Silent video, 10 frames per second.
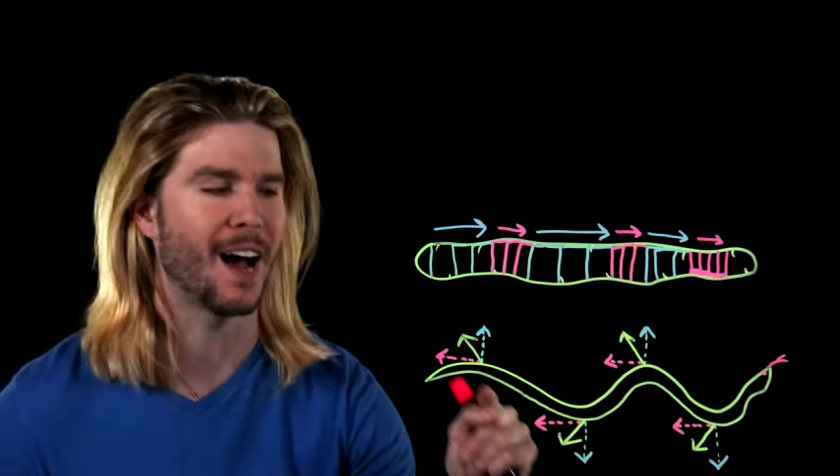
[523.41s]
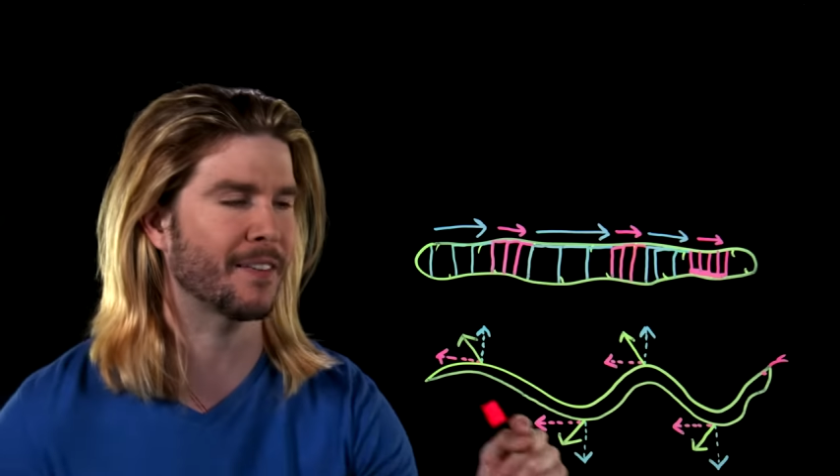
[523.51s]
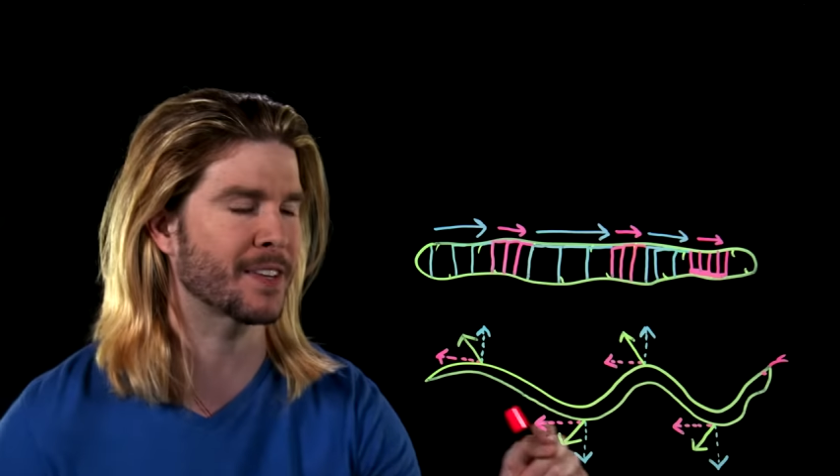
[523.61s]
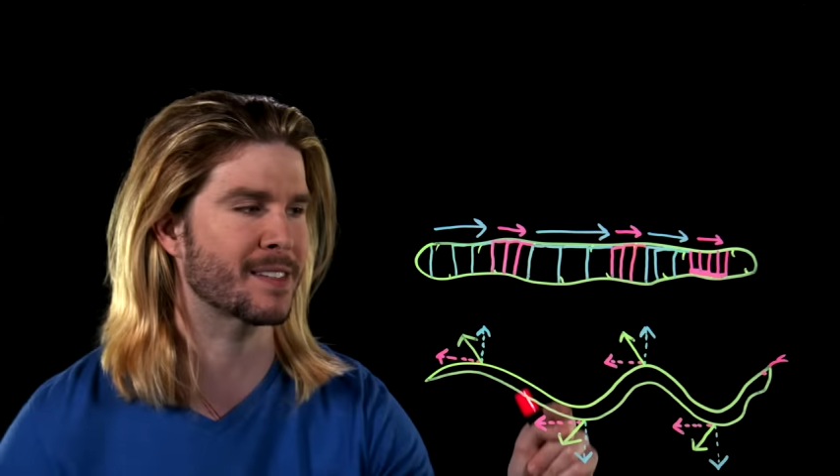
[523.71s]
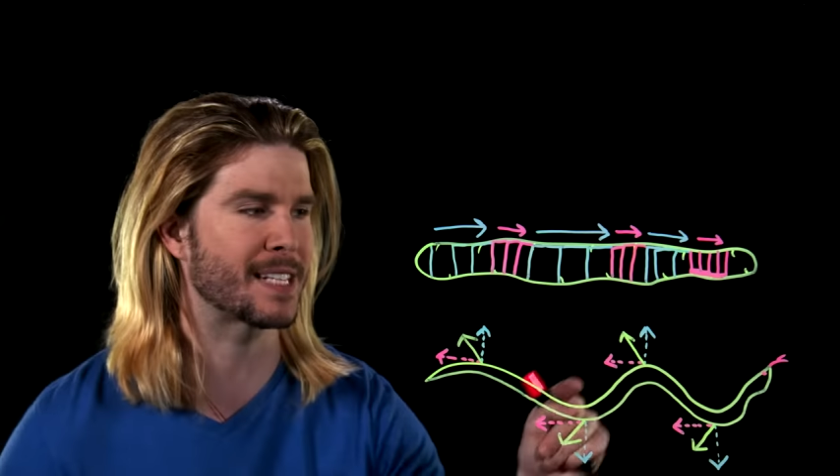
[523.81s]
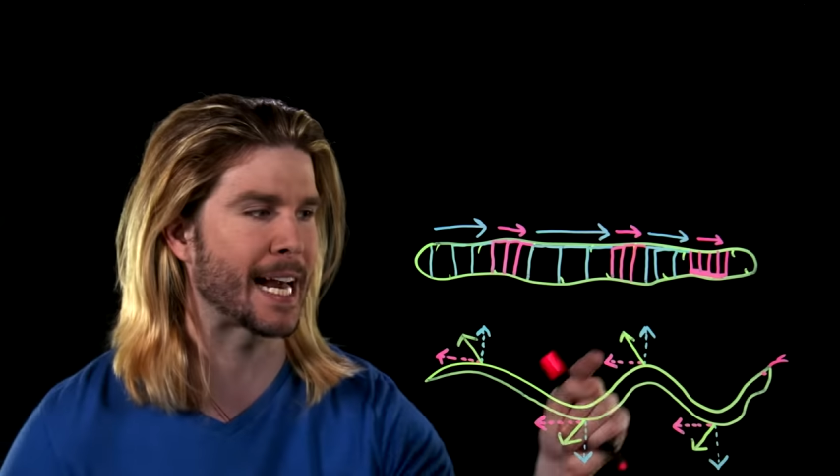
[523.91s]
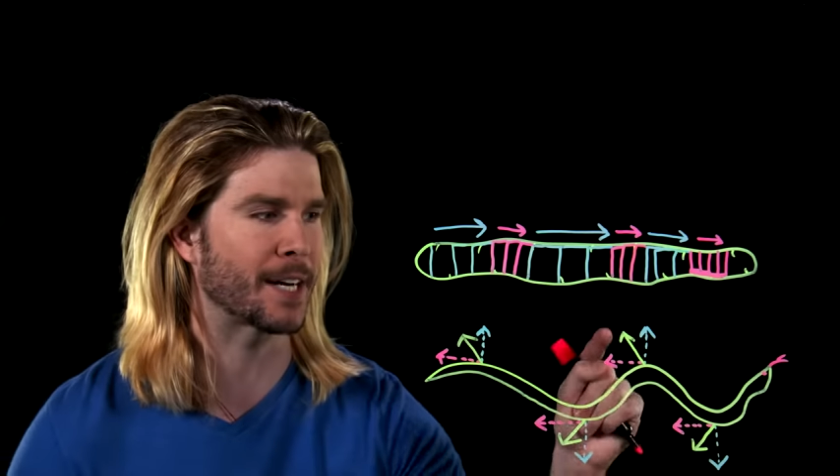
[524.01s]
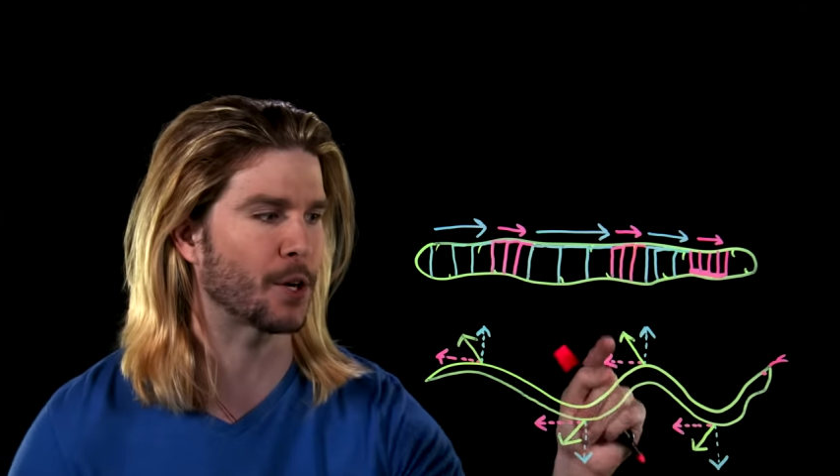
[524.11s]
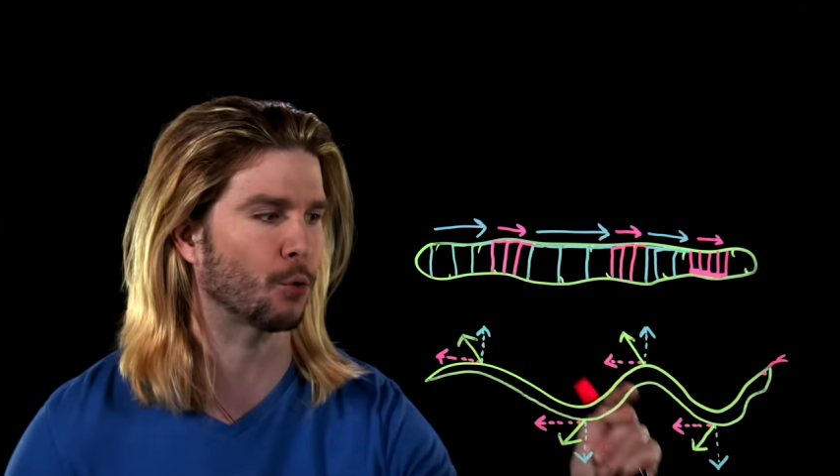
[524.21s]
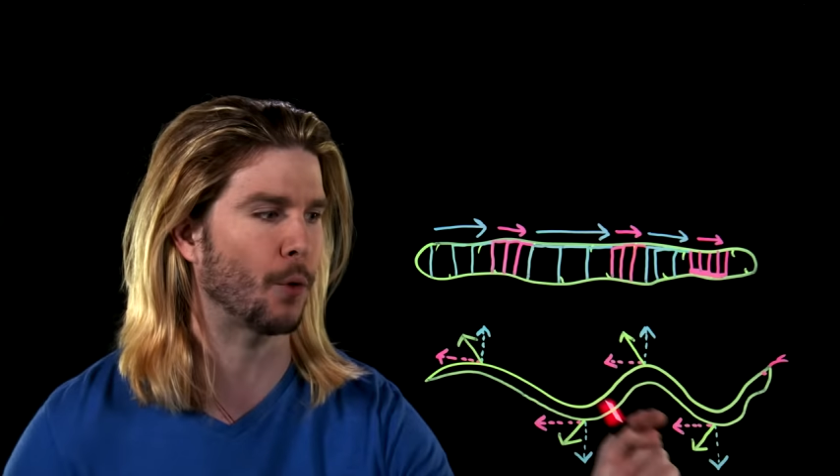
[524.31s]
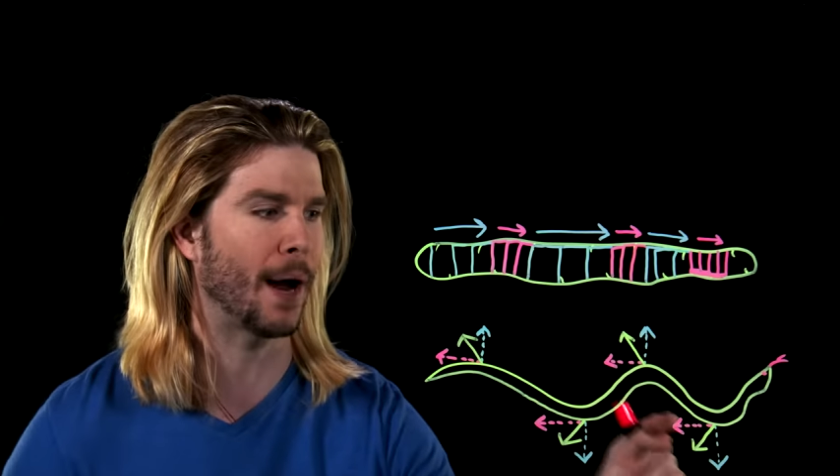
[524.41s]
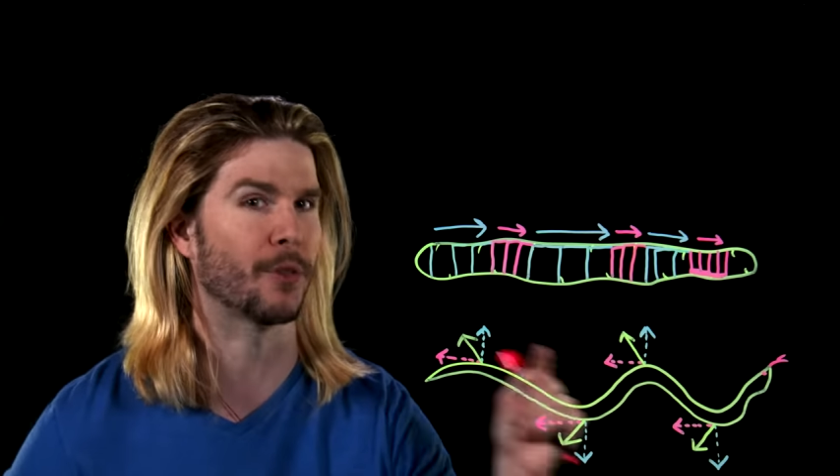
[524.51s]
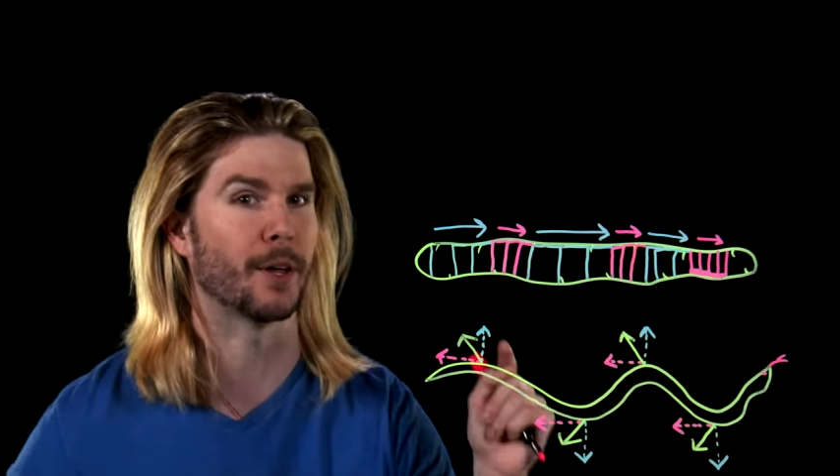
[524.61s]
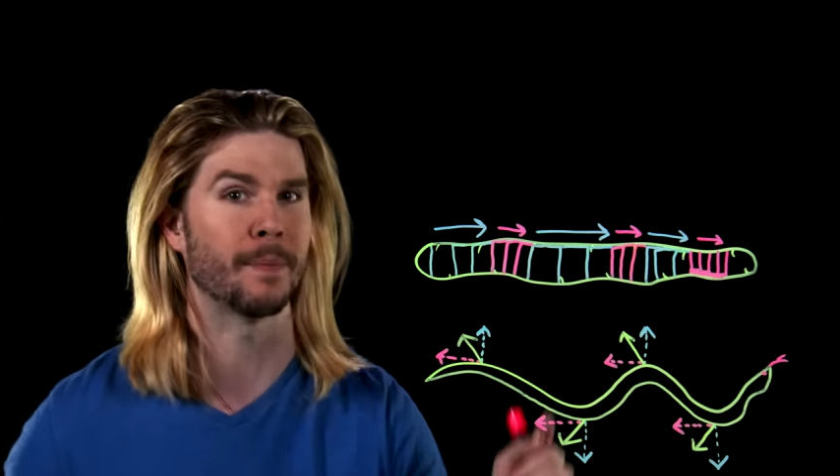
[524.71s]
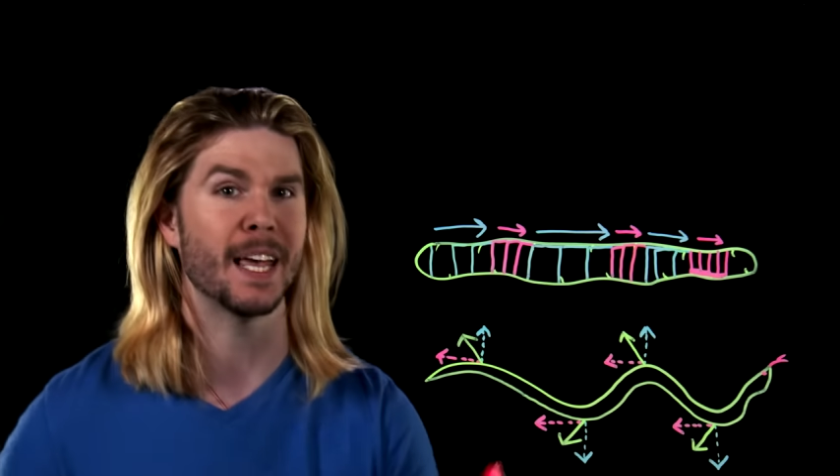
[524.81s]
on the sand
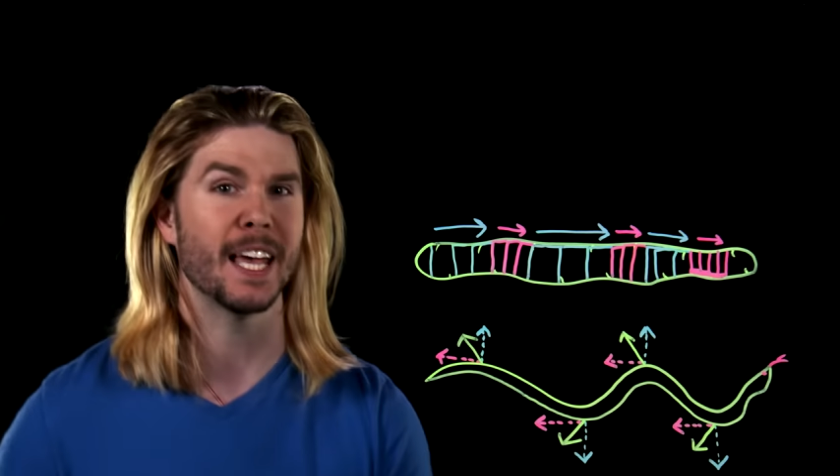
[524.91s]
around them.